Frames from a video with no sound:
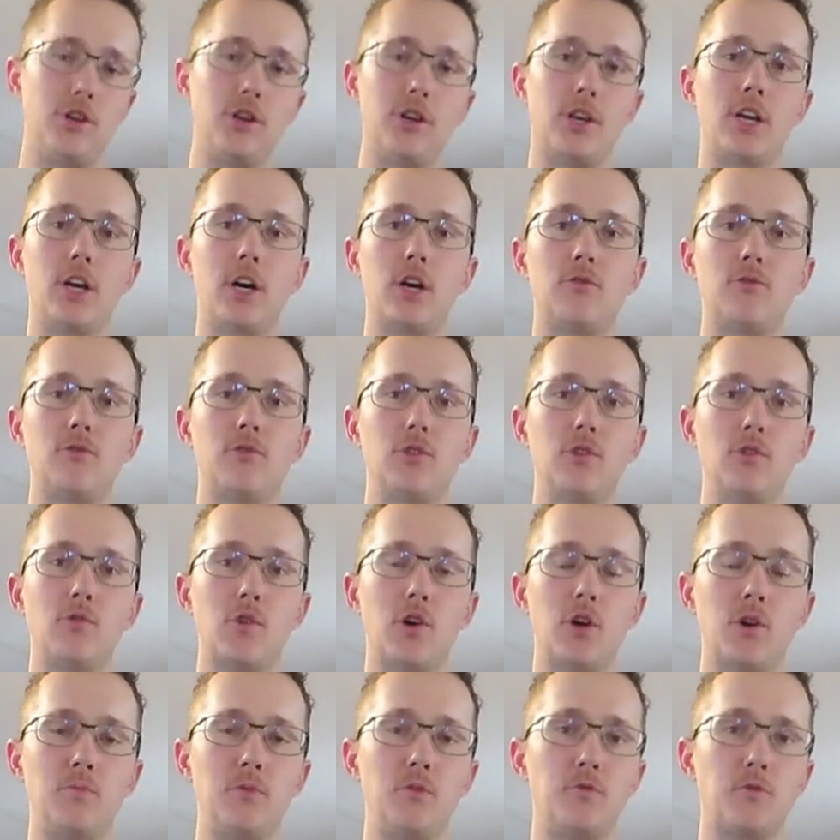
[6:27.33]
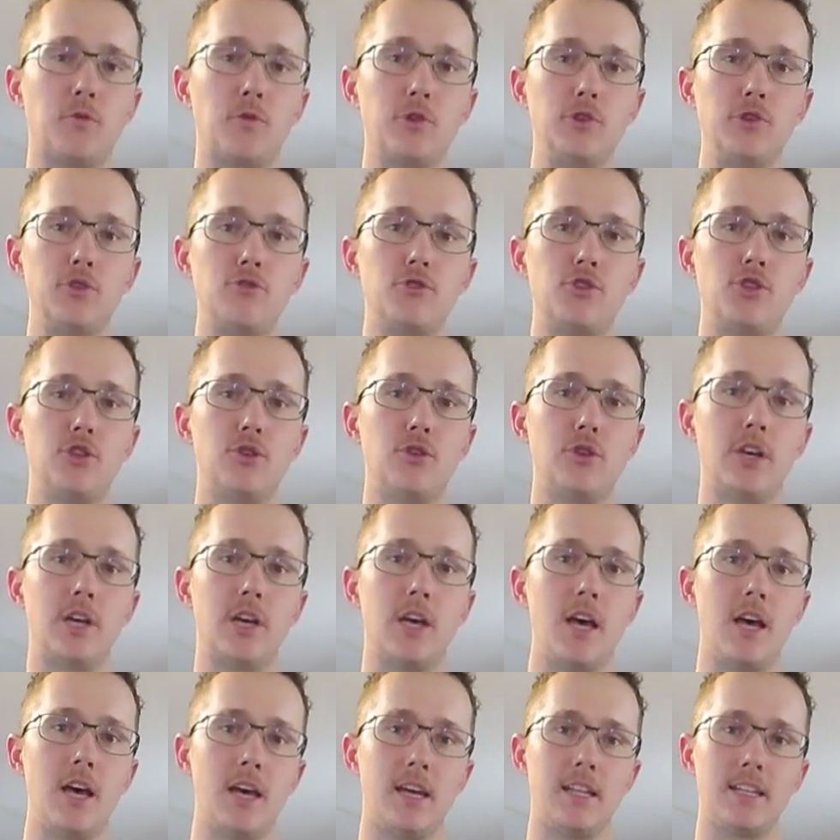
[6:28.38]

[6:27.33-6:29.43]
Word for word: your gun really well before you shoot it,